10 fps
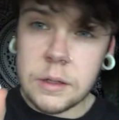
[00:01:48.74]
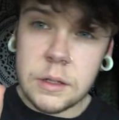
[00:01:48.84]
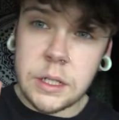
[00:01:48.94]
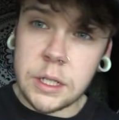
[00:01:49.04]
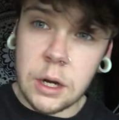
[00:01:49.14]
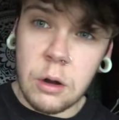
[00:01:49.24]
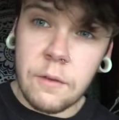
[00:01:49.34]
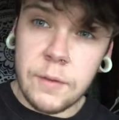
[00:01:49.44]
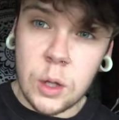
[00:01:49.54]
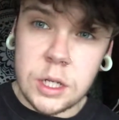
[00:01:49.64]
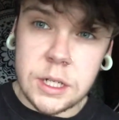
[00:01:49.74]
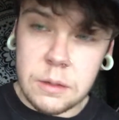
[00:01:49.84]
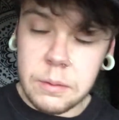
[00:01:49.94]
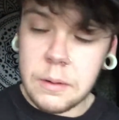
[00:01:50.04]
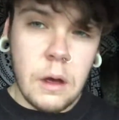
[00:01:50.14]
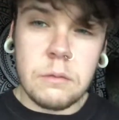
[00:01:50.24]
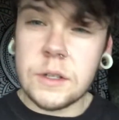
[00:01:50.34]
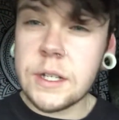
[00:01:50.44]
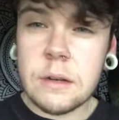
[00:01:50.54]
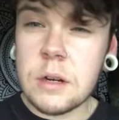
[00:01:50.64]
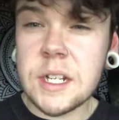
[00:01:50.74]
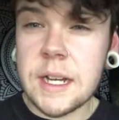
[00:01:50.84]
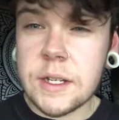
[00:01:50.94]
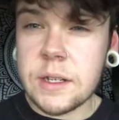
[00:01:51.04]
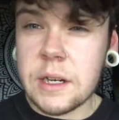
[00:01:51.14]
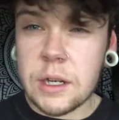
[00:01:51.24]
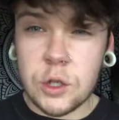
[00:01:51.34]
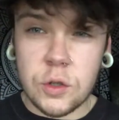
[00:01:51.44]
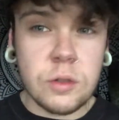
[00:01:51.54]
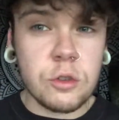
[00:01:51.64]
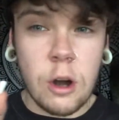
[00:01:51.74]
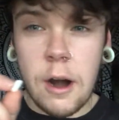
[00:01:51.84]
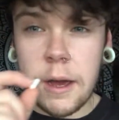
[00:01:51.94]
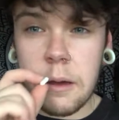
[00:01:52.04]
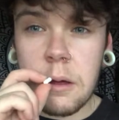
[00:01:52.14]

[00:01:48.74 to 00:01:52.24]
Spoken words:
cigarette filler tip. I'm going to see what it tastes like, just dry.